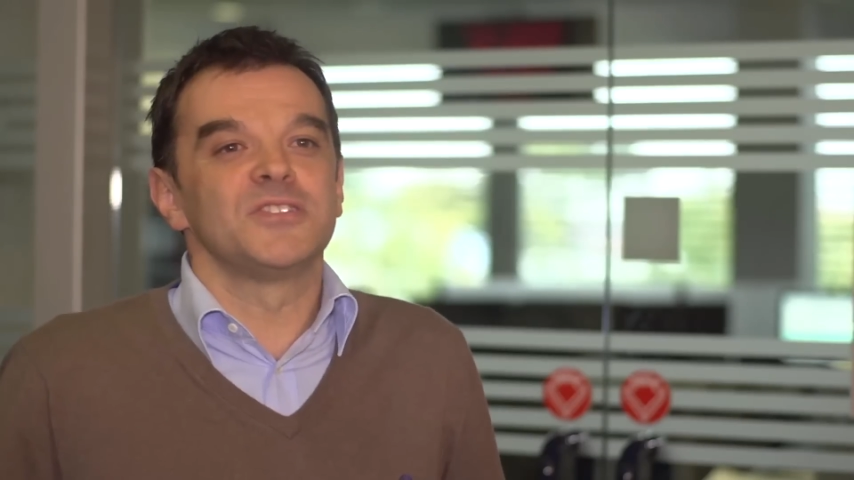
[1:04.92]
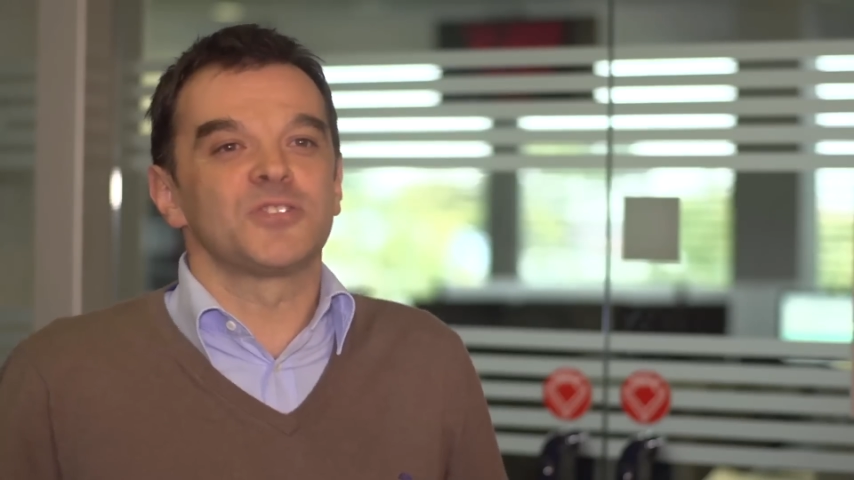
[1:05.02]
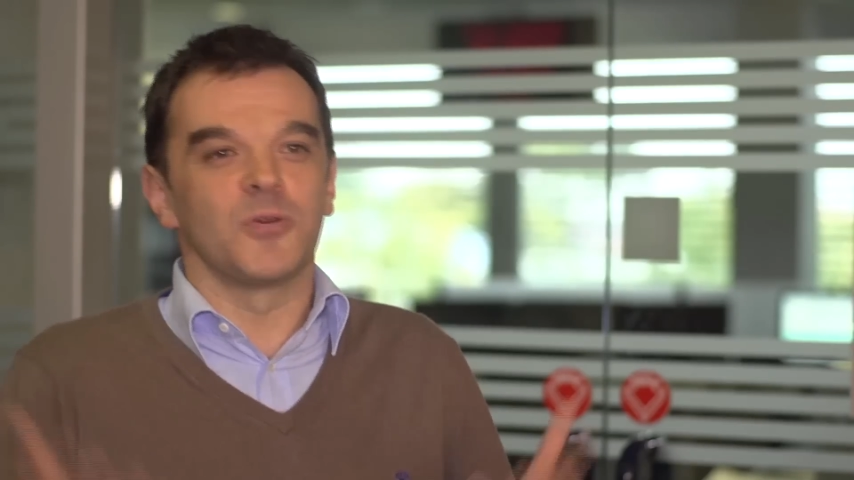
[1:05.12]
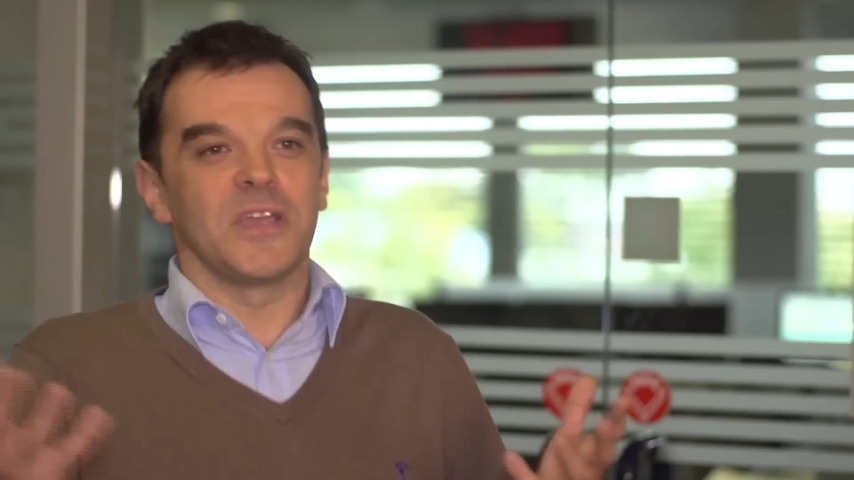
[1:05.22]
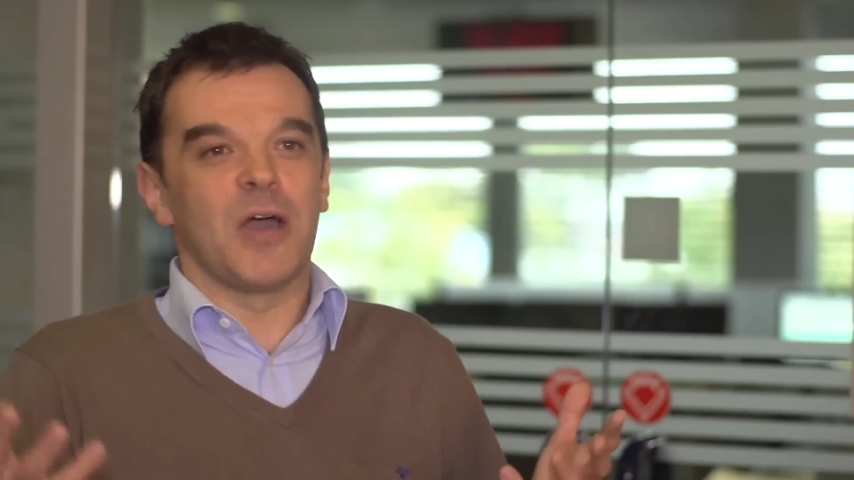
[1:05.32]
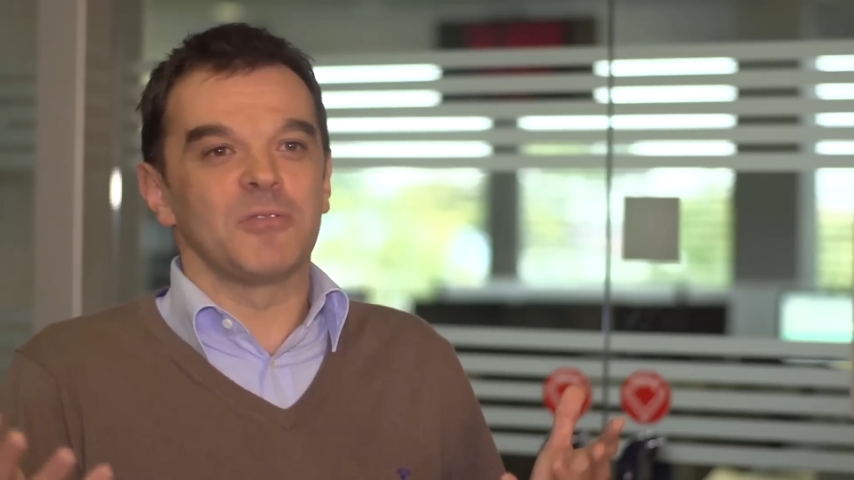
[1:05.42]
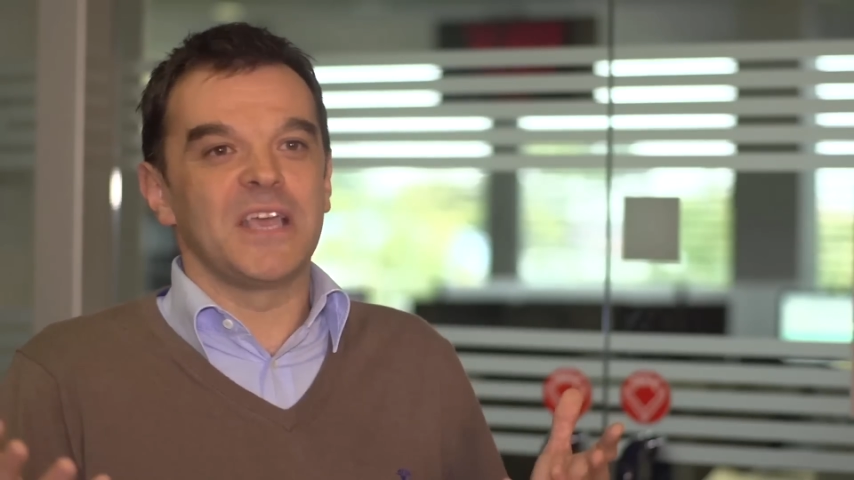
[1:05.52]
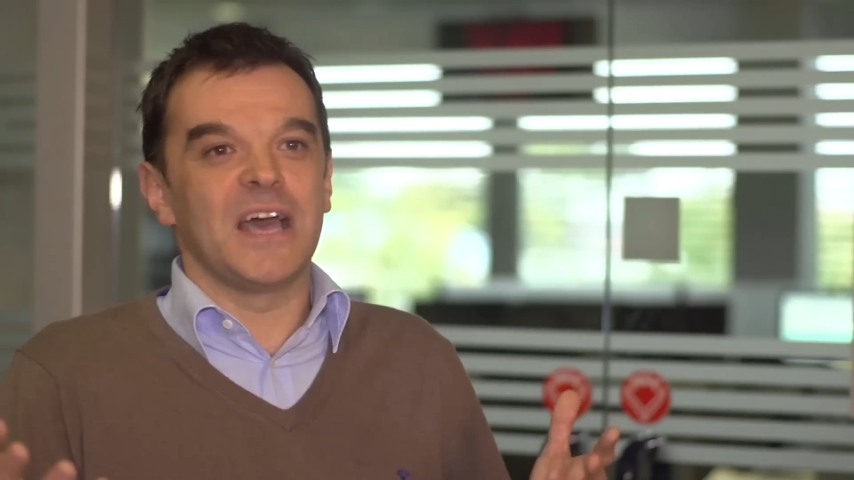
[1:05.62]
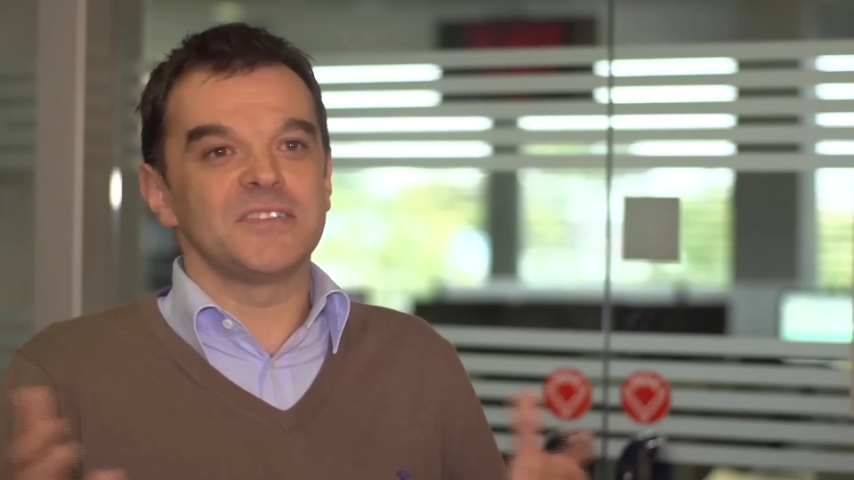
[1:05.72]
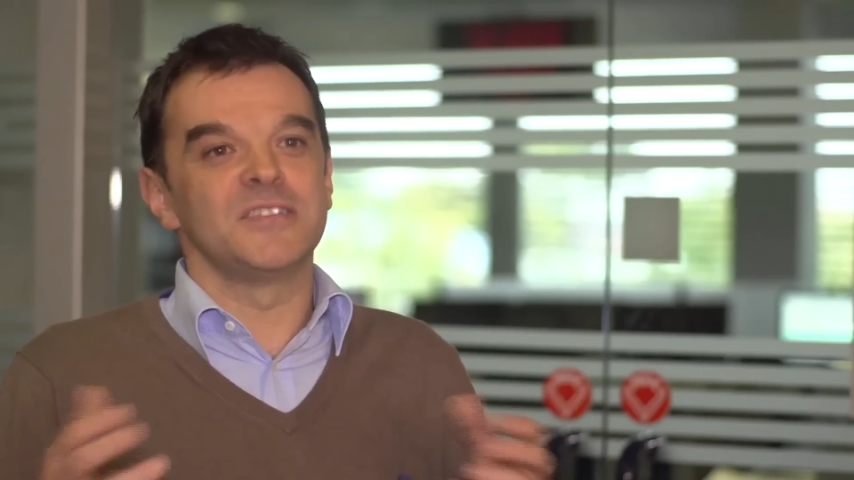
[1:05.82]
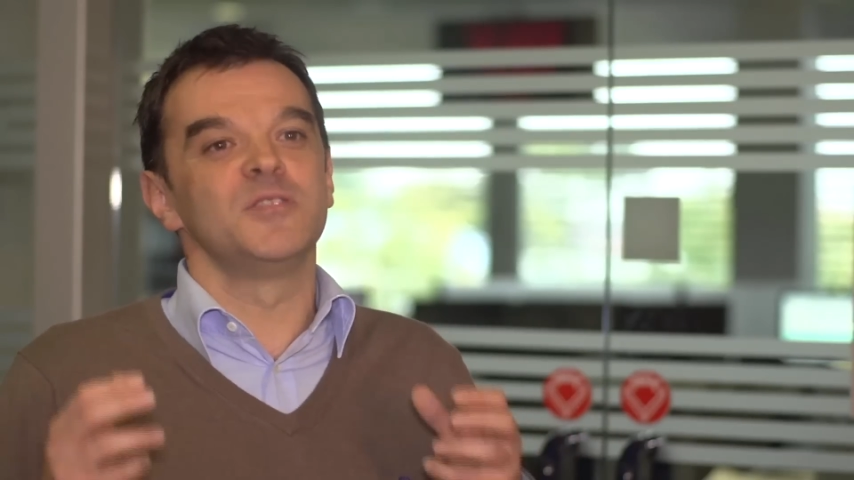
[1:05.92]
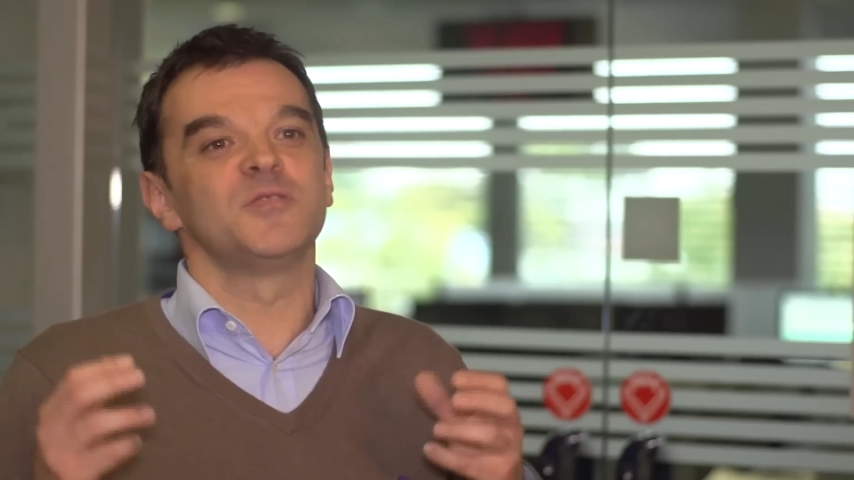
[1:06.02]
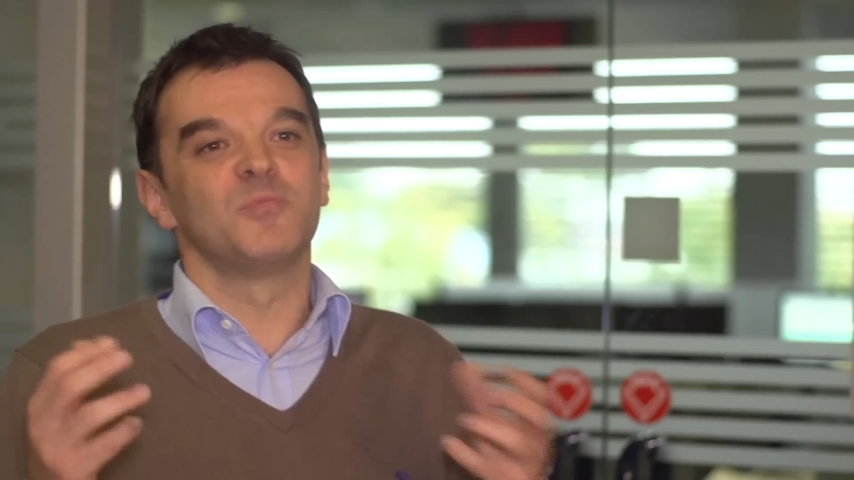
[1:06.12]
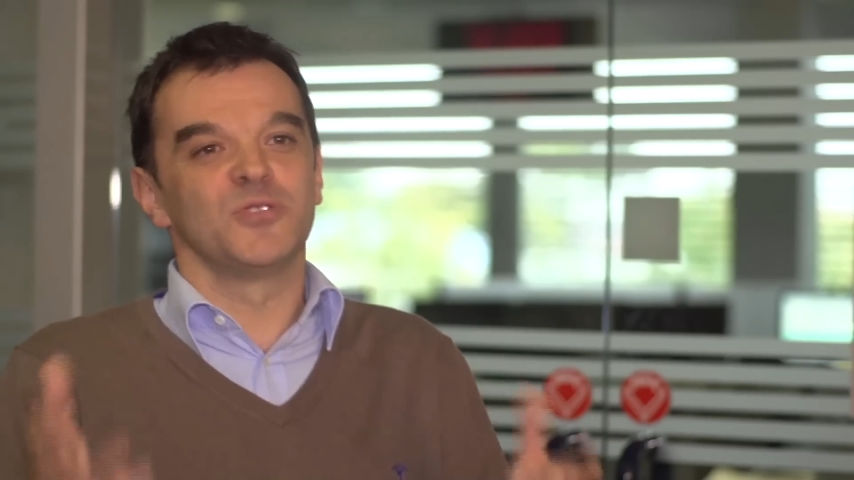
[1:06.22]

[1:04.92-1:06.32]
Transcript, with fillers: is throwing out gas and is